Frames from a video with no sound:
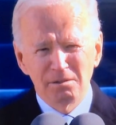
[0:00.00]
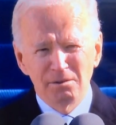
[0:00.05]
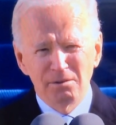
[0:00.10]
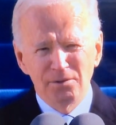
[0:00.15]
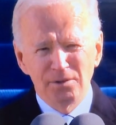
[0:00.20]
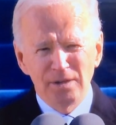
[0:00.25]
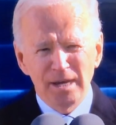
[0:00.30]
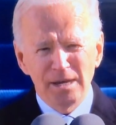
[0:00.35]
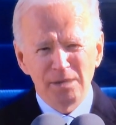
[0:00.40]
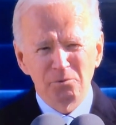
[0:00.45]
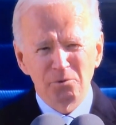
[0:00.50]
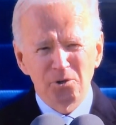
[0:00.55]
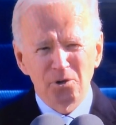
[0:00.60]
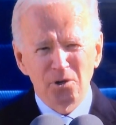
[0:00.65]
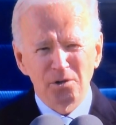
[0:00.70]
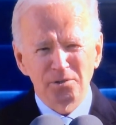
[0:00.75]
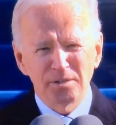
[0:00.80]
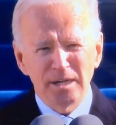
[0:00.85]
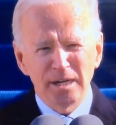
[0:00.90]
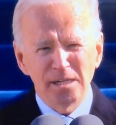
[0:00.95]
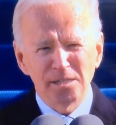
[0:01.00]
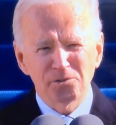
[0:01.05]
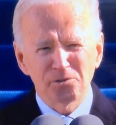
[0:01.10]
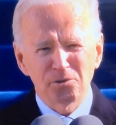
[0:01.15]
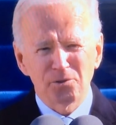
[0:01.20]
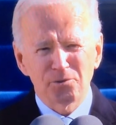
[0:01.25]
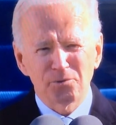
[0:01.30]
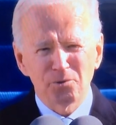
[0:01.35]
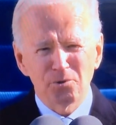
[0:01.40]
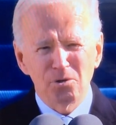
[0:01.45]
then, when our days
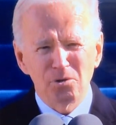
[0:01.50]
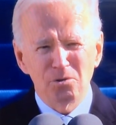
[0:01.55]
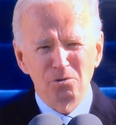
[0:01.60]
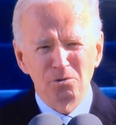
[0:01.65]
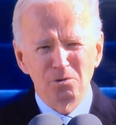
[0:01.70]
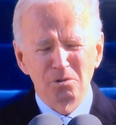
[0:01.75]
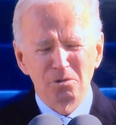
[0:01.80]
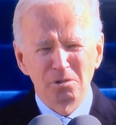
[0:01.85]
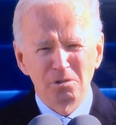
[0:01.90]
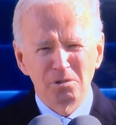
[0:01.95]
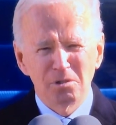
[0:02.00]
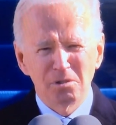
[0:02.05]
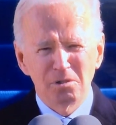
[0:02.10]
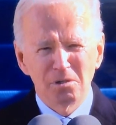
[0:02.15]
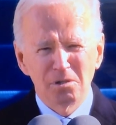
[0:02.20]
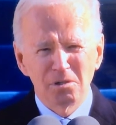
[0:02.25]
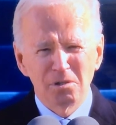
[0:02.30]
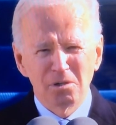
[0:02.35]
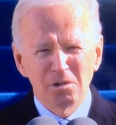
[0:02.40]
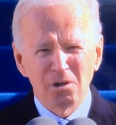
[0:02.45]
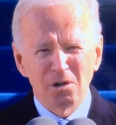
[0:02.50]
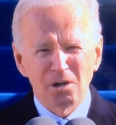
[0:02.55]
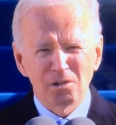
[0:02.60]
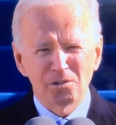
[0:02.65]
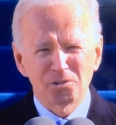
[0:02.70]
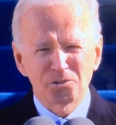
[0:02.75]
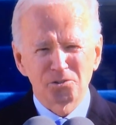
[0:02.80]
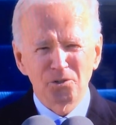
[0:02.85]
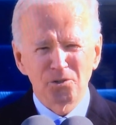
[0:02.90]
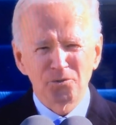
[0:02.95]
are through, our
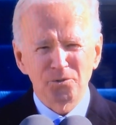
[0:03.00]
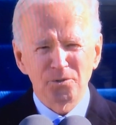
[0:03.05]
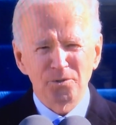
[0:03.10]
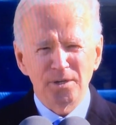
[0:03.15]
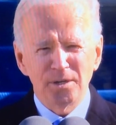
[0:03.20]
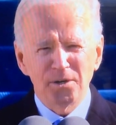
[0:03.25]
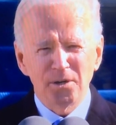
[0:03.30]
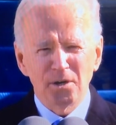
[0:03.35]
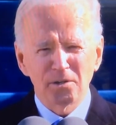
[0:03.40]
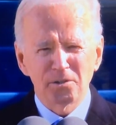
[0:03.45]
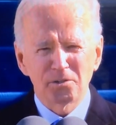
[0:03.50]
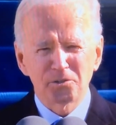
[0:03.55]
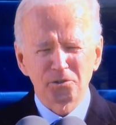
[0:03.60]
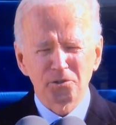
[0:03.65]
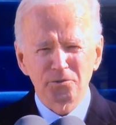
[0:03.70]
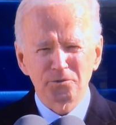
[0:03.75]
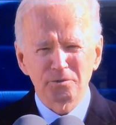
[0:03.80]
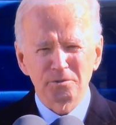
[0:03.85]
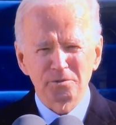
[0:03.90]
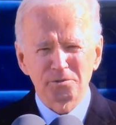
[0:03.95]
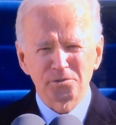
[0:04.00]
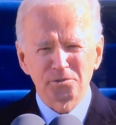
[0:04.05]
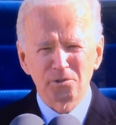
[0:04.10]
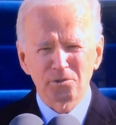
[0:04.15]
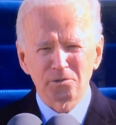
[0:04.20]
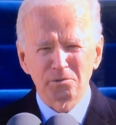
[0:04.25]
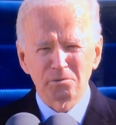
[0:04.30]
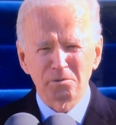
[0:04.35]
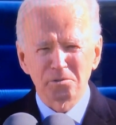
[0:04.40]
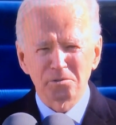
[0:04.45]
children and our children's
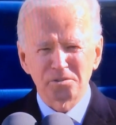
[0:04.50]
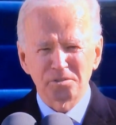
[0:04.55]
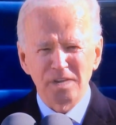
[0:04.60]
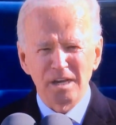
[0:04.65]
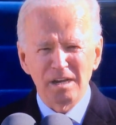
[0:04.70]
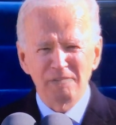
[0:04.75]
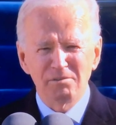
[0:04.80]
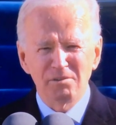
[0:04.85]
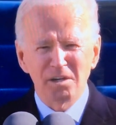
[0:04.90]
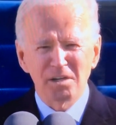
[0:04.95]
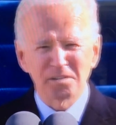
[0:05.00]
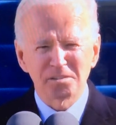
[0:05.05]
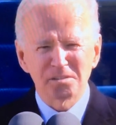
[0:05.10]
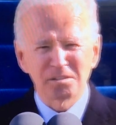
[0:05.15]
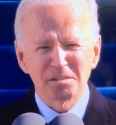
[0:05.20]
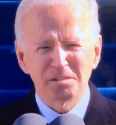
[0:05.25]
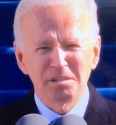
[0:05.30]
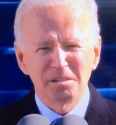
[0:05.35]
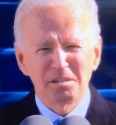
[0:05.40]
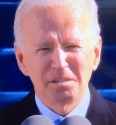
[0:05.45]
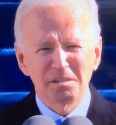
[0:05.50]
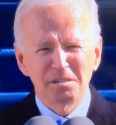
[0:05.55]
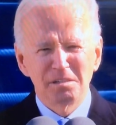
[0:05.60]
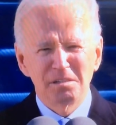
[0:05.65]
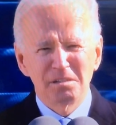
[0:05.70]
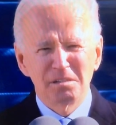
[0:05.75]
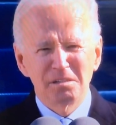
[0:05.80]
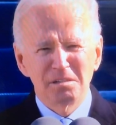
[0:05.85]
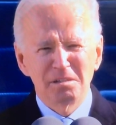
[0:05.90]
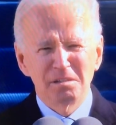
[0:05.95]
children will save us.
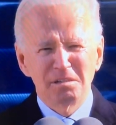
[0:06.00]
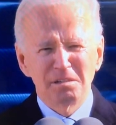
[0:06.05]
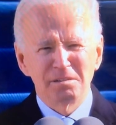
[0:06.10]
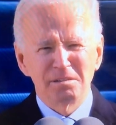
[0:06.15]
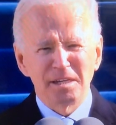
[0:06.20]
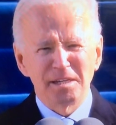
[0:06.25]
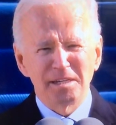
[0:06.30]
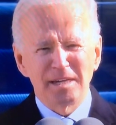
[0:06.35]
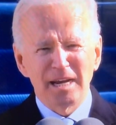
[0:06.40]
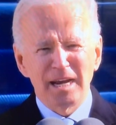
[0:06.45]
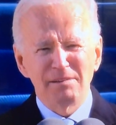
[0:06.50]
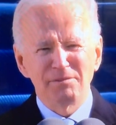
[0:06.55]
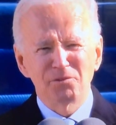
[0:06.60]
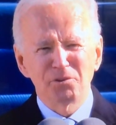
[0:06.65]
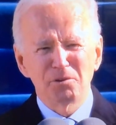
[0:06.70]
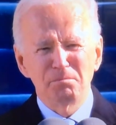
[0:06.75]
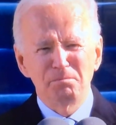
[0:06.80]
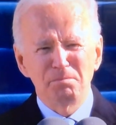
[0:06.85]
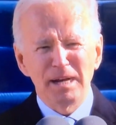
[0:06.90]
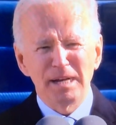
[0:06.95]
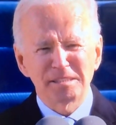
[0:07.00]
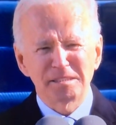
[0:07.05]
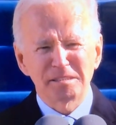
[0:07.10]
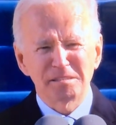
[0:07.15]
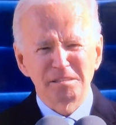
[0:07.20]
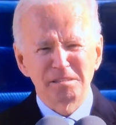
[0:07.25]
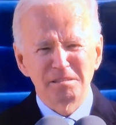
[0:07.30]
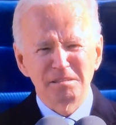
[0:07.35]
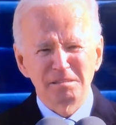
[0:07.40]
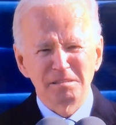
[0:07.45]
They gave their
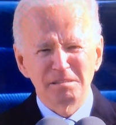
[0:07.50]
best.